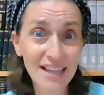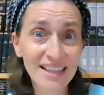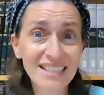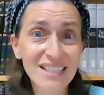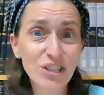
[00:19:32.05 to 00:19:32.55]

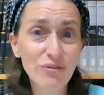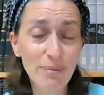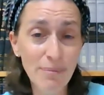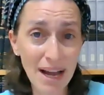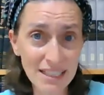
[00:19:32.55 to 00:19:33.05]
This is to
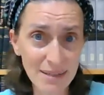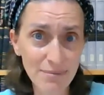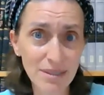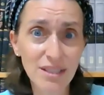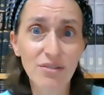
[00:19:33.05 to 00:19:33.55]
remind him
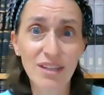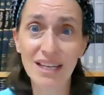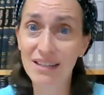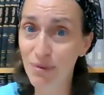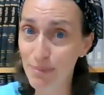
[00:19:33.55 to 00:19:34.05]
so that
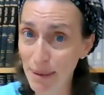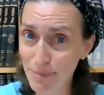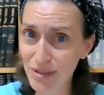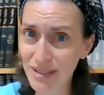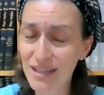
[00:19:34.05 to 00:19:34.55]
he
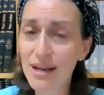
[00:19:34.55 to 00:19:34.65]
remembers